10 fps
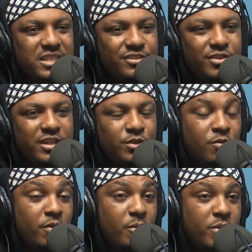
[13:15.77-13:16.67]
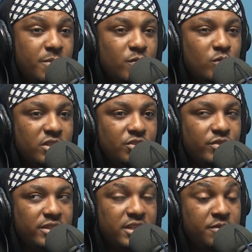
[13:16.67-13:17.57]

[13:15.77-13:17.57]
interest or for the people's interest?